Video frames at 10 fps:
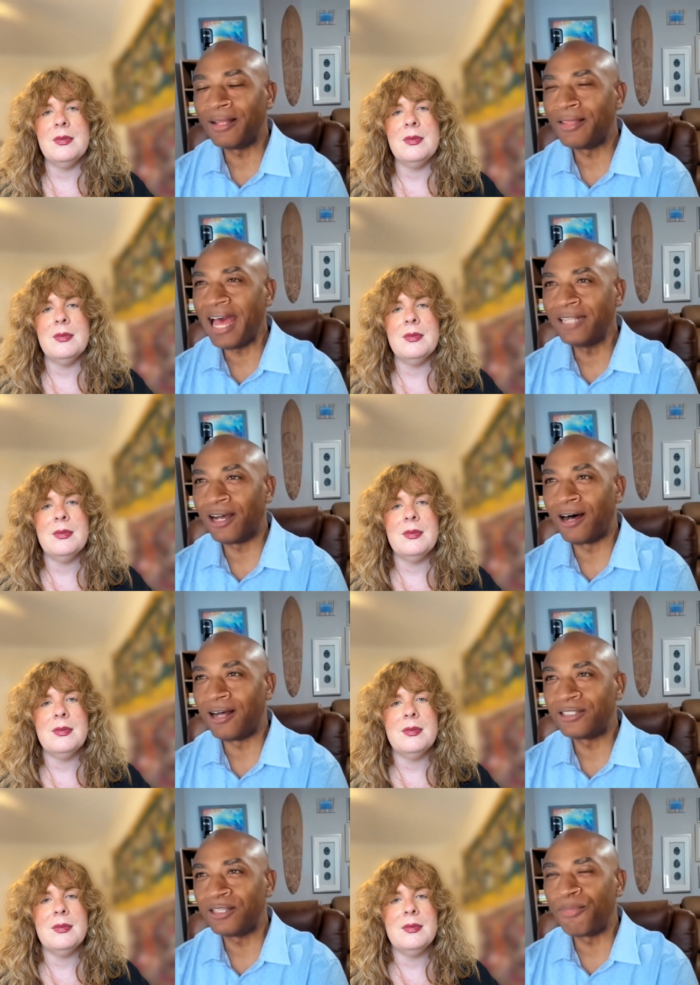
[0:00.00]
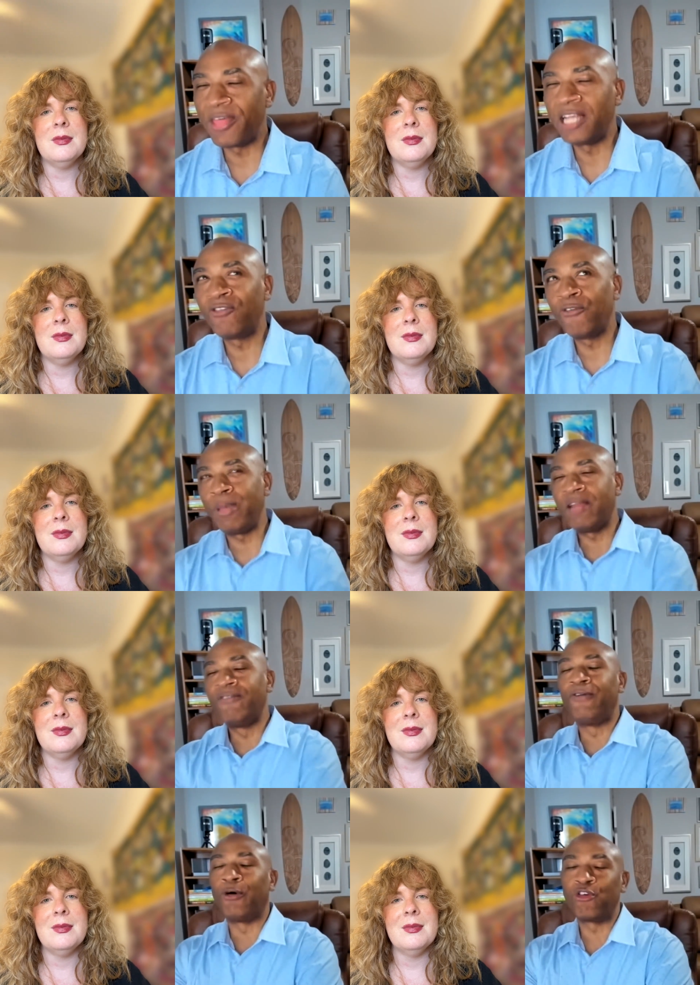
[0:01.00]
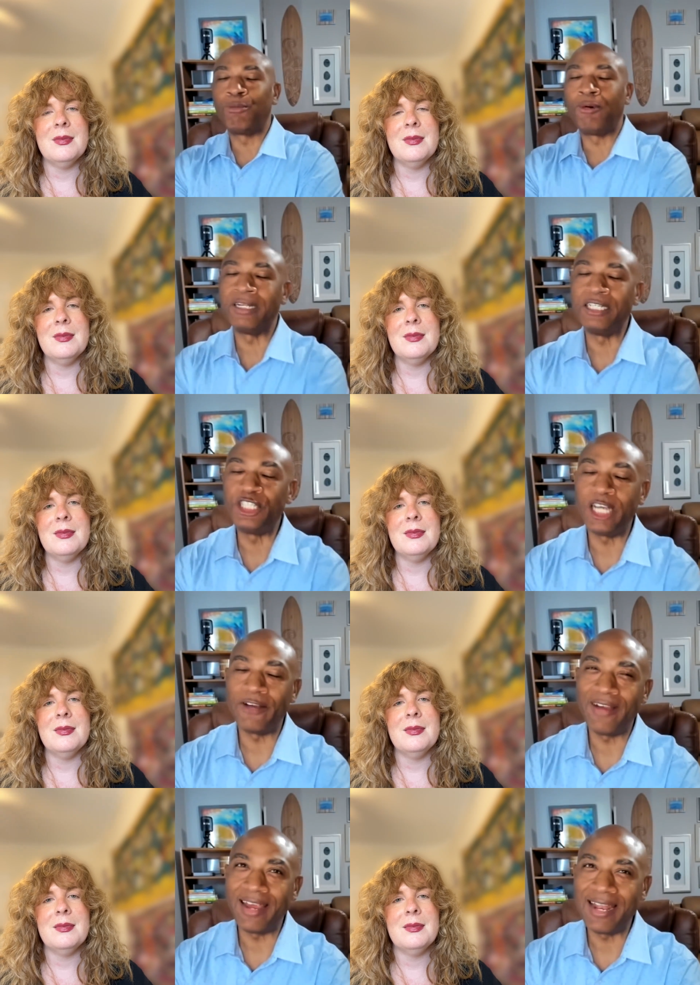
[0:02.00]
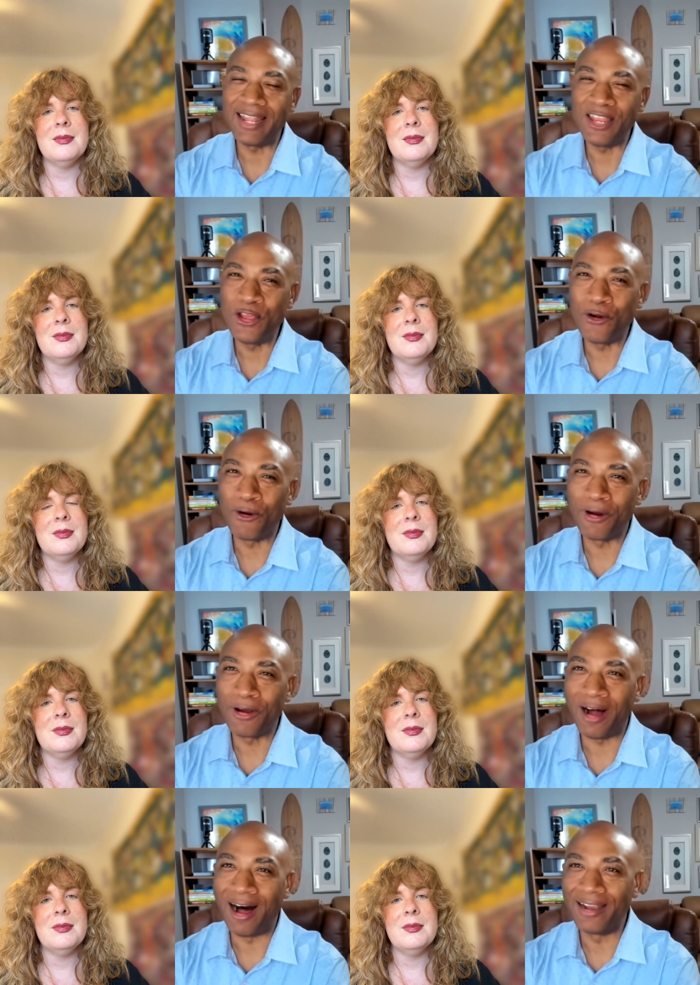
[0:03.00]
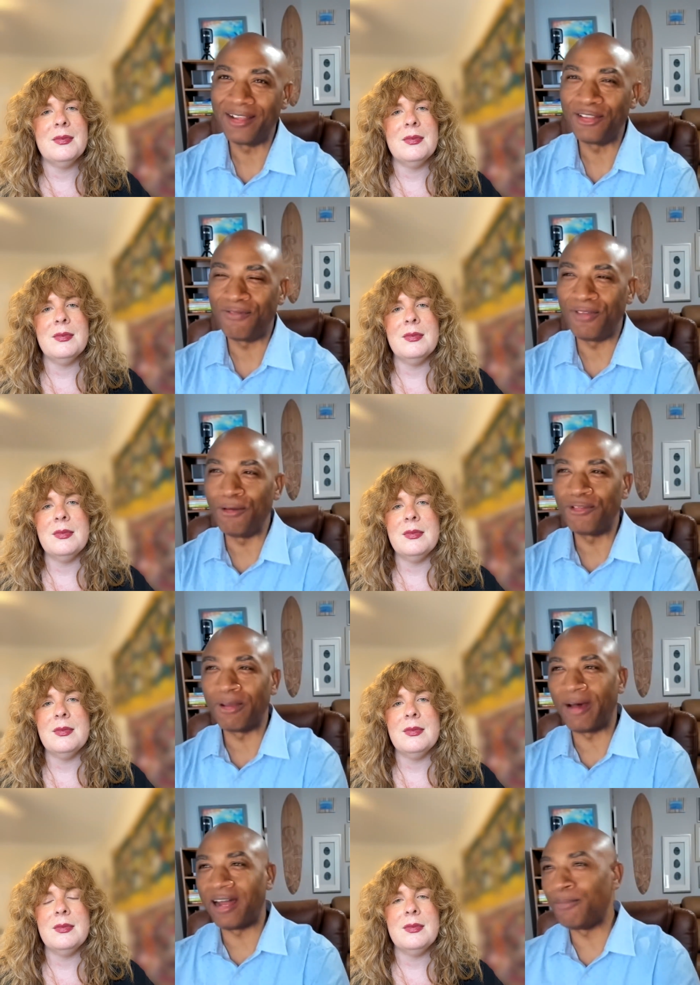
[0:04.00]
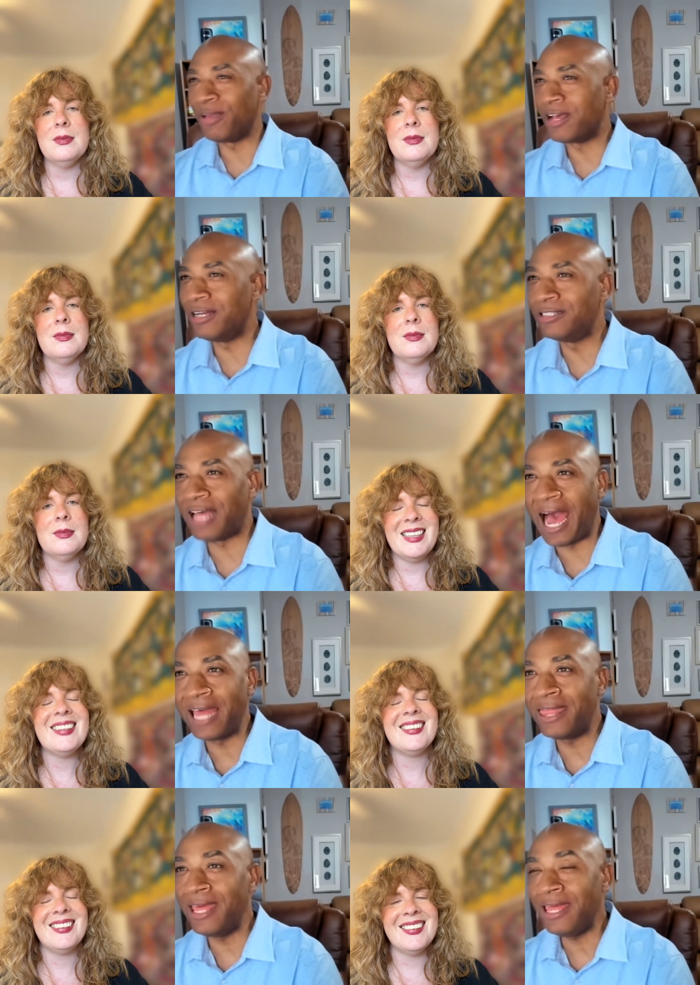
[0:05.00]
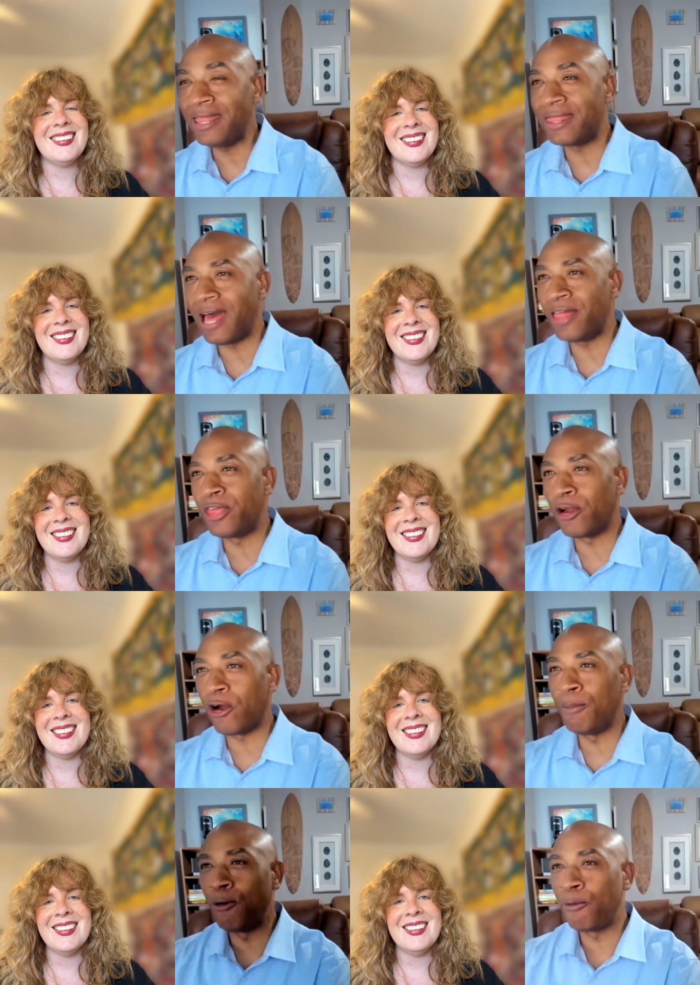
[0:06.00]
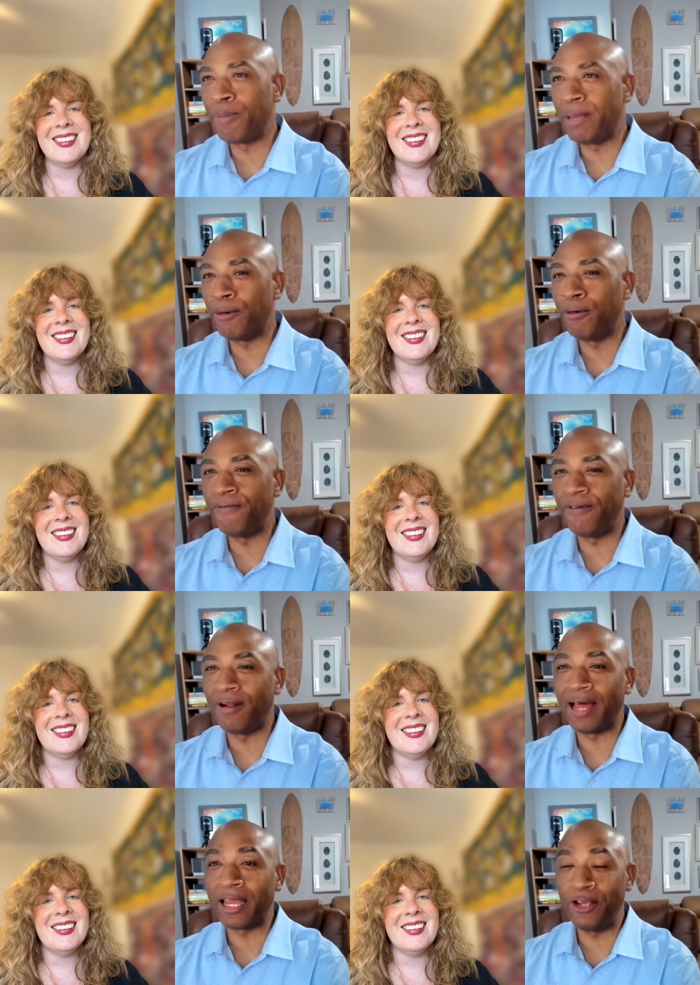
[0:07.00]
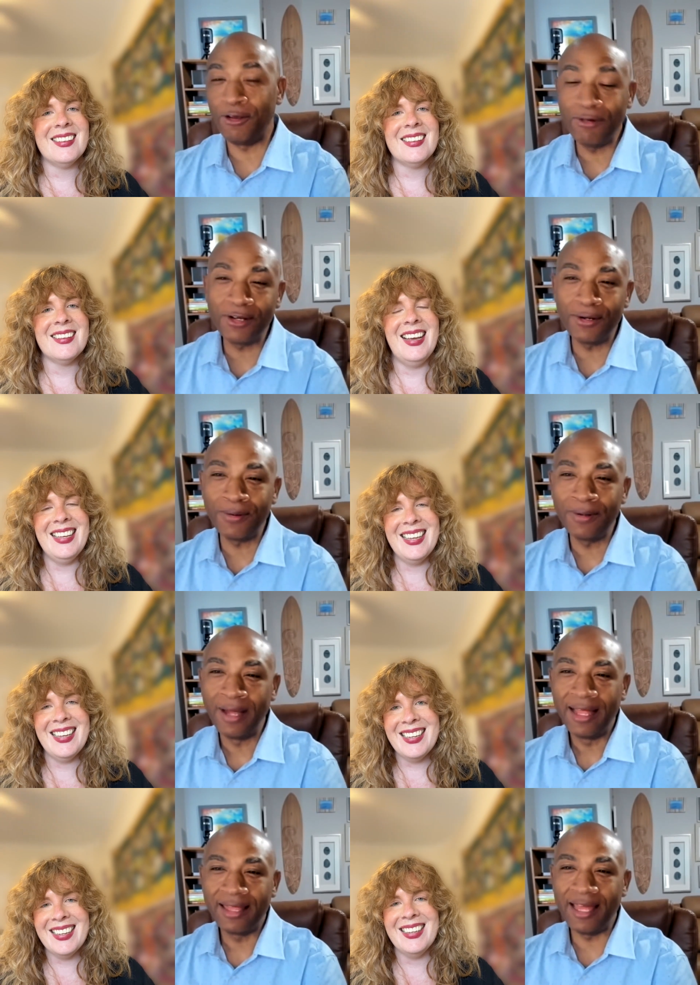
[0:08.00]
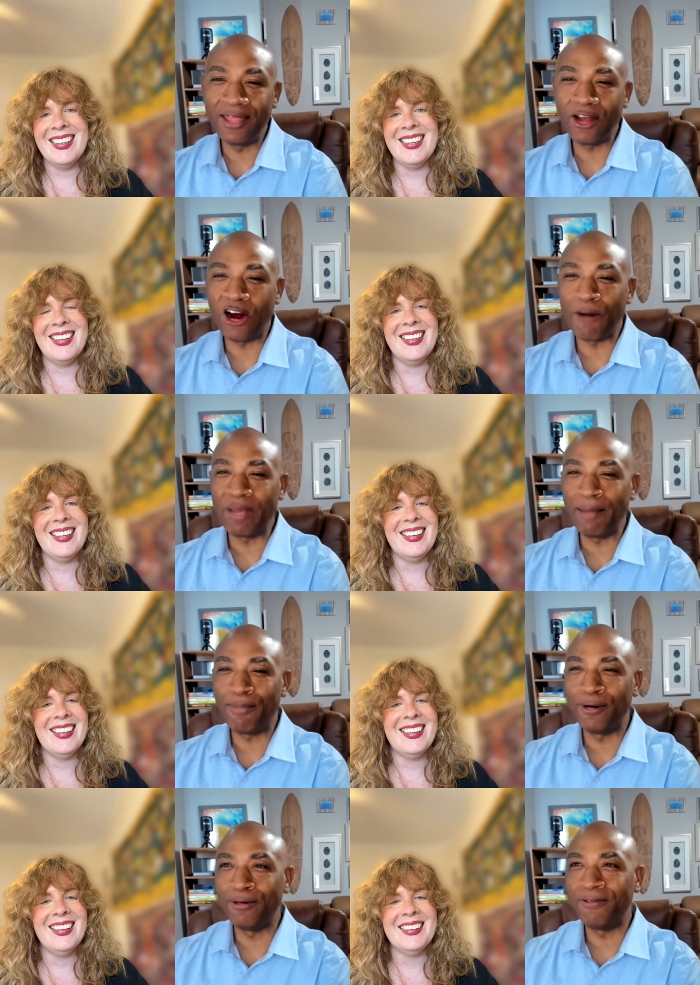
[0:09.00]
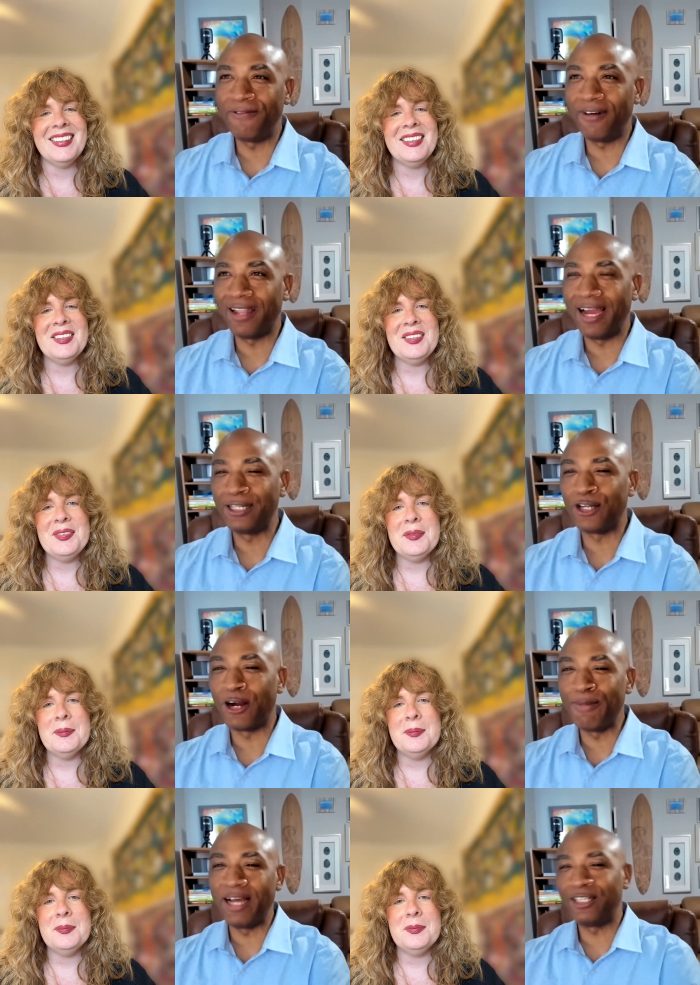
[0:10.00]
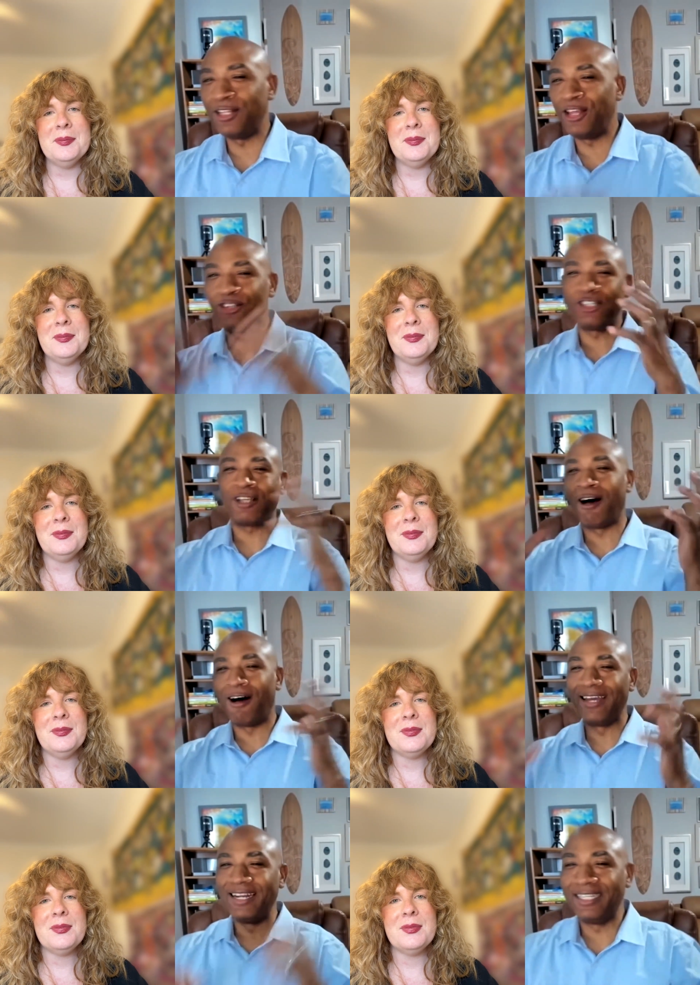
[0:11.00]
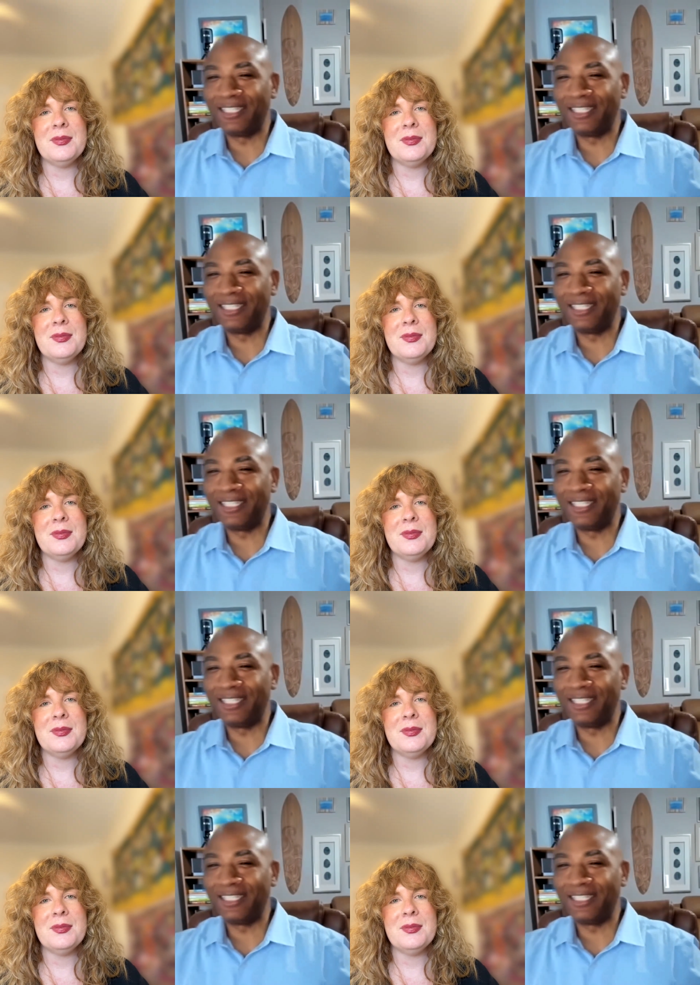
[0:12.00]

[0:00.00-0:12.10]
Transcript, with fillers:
Speaker 1: That's awesome. Thanks for being vulnerable and sharing your honest views about it because I think that there are more people who feel like you do then there are people who feel like Dharmesh and they're just all in it,